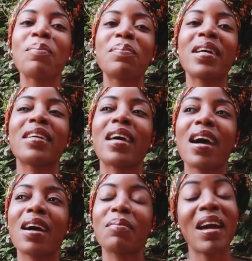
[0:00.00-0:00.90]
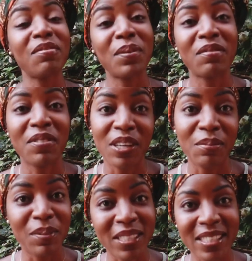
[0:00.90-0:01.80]
but I've been
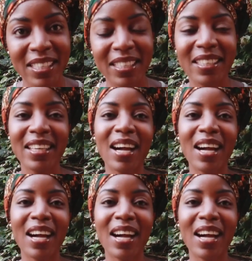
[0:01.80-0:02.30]
very busy.